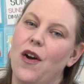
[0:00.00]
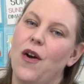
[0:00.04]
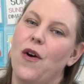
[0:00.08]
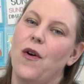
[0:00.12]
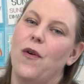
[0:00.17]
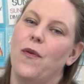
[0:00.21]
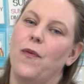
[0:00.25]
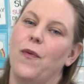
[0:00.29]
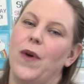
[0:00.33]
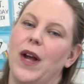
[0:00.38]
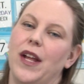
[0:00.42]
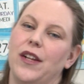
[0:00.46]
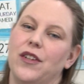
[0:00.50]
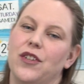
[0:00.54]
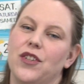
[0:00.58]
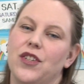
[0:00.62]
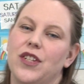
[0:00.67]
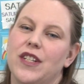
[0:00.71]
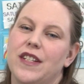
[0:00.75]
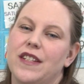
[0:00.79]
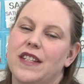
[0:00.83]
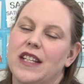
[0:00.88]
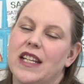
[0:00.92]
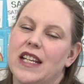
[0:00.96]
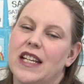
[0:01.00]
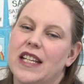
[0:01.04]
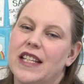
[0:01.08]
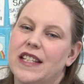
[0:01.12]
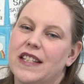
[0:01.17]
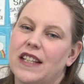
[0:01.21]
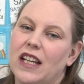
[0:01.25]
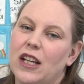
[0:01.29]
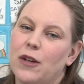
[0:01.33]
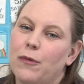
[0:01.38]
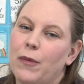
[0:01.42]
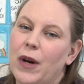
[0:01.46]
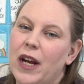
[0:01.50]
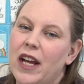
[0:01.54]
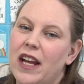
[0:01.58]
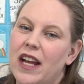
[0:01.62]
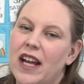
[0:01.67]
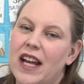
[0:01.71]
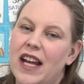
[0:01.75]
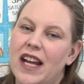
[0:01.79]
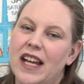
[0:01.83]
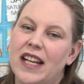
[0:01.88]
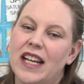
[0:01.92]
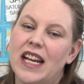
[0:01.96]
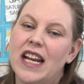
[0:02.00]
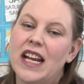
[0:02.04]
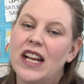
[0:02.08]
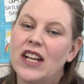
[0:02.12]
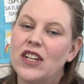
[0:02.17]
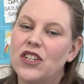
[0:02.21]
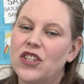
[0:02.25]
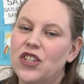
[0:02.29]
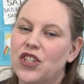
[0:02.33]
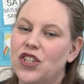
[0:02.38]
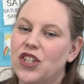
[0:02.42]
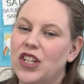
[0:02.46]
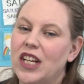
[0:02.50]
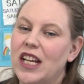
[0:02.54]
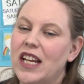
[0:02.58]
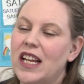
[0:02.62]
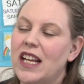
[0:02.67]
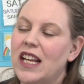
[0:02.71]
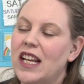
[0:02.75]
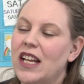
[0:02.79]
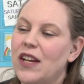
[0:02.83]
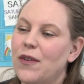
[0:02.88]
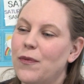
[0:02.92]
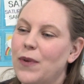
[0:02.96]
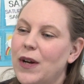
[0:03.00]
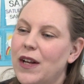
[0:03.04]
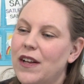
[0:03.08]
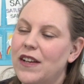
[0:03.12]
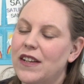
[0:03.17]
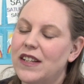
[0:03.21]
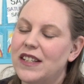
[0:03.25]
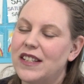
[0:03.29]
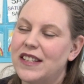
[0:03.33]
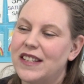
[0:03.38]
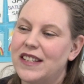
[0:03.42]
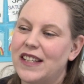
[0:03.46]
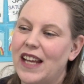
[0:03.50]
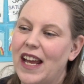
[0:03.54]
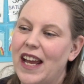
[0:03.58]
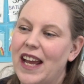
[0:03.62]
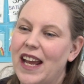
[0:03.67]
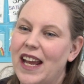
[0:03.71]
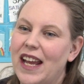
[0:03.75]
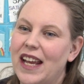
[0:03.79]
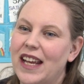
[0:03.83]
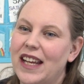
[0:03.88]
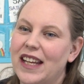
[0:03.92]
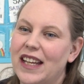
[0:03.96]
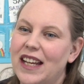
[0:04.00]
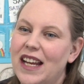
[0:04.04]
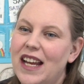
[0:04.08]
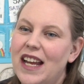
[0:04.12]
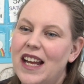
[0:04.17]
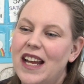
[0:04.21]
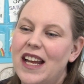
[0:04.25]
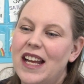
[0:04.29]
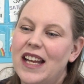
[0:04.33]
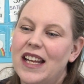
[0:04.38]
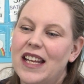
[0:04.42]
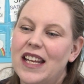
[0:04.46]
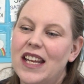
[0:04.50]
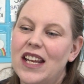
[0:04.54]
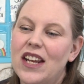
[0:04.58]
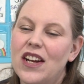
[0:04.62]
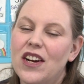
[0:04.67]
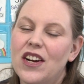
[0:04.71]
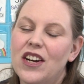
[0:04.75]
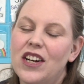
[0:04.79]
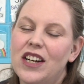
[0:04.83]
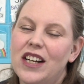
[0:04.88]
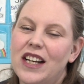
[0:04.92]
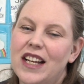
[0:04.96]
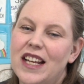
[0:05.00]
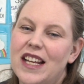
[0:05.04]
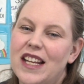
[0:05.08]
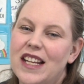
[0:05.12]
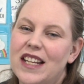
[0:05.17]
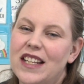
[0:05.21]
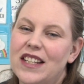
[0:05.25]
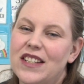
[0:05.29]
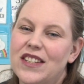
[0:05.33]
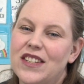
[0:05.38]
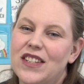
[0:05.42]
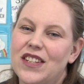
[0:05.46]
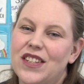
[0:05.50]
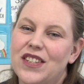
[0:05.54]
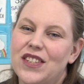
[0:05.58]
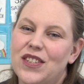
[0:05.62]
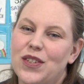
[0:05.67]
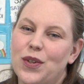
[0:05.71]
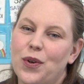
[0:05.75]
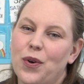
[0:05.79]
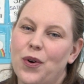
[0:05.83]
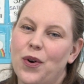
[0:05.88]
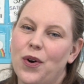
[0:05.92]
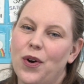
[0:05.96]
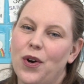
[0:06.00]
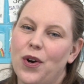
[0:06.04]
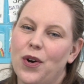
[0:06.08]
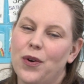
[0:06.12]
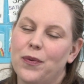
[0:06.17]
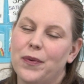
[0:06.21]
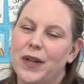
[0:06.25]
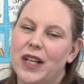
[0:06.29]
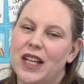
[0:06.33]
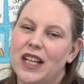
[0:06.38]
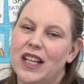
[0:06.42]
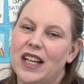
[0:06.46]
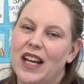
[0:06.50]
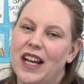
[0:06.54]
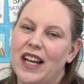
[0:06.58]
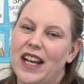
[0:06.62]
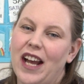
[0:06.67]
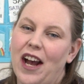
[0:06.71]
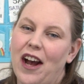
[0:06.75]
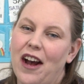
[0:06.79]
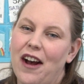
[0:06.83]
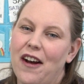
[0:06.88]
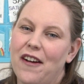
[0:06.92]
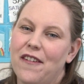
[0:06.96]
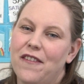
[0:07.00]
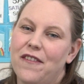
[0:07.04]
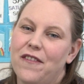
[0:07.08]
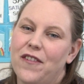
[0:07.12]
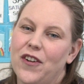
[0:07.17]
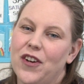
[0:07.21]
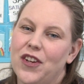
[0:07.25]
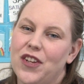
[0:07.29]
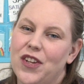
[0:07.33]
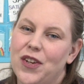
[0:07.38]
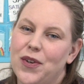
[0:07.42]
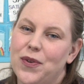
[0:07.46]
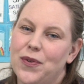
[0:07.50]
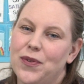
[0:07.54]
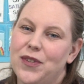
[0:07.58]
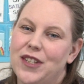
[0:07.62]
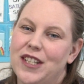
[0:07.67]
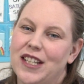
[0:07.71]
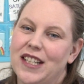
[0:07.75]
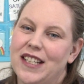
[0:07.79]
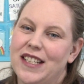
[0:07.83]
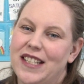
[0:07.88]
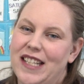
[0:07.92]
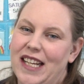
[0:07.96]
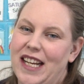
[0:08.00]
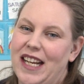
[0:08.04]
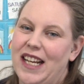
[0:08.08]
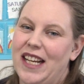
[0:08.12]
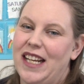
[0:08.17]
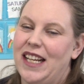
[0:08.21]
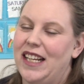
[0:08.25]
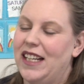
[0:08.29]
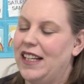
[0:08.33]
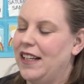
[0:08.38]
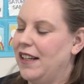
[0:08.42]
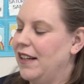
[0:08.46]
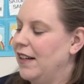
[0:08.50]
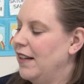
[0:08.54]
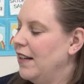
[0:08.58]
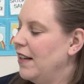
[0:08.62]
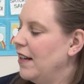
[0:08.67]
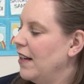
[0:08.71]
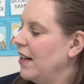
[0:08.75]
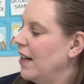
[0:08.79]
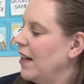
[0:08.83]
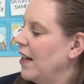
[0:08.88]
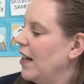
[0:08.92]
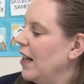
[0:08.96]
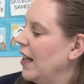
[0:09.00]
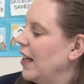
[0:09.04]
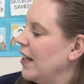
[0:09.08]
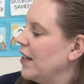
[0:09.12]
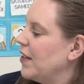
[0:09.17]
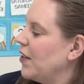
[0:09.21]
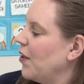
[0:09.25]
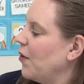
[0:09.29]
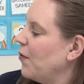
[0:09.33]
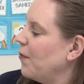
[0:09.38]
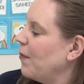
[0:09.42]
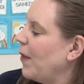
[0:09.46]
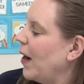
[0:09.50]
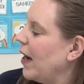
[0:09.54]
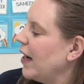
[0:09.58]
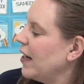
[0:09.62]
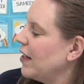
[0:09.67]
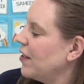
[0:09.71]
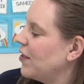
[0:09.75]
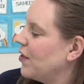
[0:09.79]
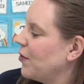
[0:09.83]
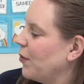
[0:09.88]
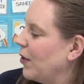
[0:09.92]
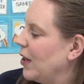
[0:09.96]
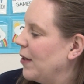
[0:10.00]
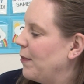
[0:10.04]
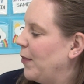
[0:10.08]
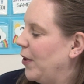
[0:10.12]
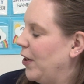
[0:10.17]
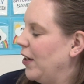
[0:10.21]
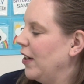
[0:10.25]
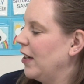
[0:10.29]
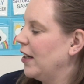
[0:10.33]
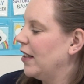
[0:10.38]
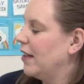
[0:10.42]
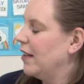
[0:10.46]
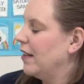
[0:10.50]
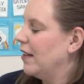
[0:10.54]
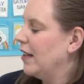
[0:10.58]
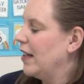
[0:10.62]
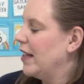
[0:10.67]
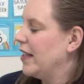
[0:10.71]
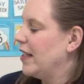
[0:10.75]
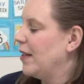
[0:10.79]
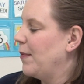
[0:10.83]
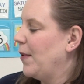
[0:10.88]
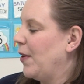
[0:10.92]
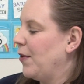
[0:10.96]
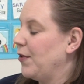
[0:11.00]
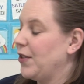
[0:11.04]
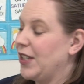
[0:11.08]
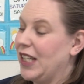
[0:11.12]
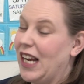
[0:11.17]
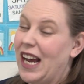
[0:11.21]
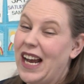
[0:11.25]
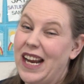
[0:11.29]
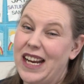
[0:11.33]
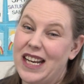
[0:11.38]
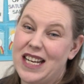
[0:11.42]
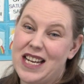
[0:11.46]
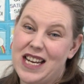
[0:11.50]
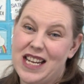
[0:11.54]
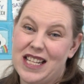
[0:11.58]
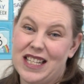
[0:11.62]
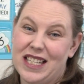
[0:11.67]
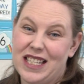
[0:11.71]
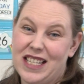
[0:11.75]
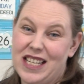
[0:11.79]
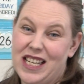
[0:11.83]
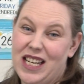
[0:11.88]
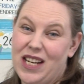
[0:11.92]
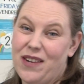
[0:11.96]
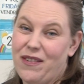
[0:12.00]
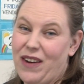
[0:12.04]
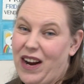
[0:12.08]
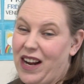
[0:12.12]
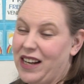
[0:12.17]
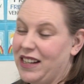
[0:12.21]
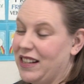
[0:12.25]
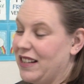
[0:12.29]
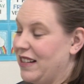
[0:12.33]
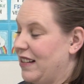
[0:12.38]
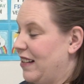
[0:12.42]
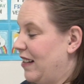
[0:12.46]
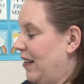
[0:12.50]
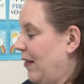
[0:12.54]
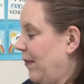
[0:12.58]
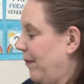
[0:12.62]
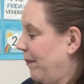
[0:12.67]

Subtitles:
When she sees I'm ready, she will say, here is the story I have for you today. So my storybook is about Tiny the T-Rex.